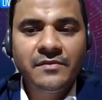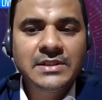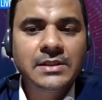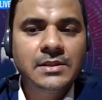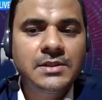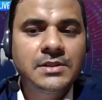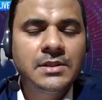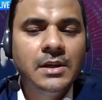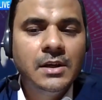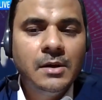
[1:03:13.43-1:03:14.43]
visitors
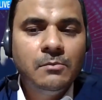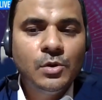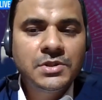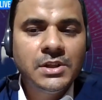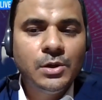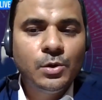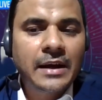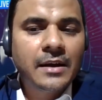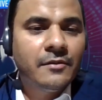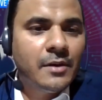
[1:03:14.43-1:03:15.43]
mostly look
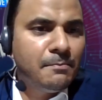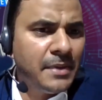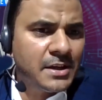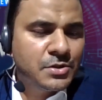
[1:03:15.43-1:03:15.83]
at the web page.